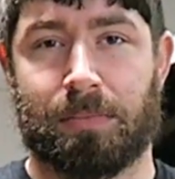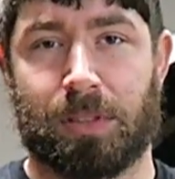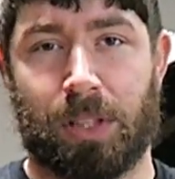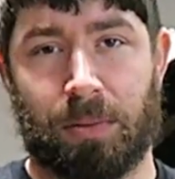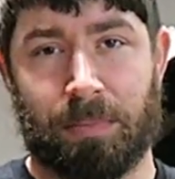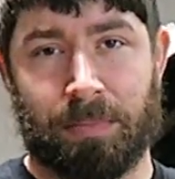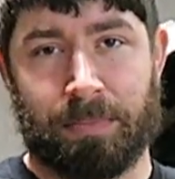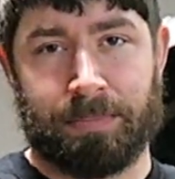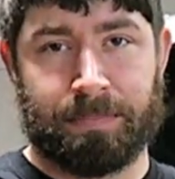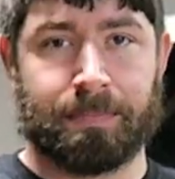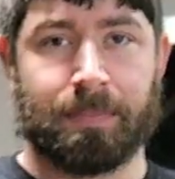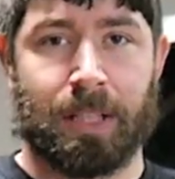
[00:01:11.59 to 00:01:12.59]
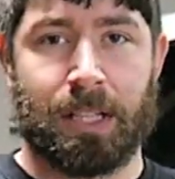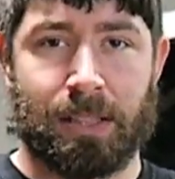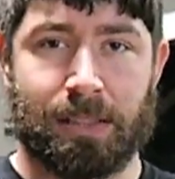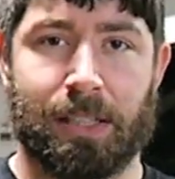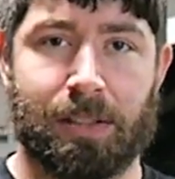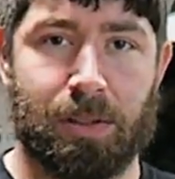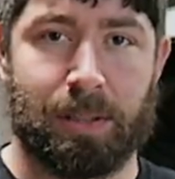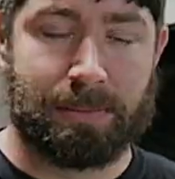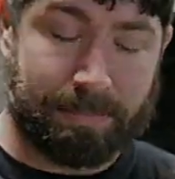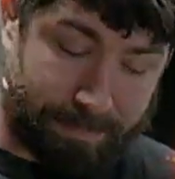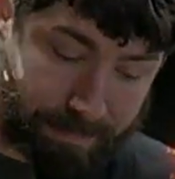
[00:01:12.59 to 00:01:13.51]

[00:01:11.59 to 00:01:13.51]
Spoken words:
So let's get to it.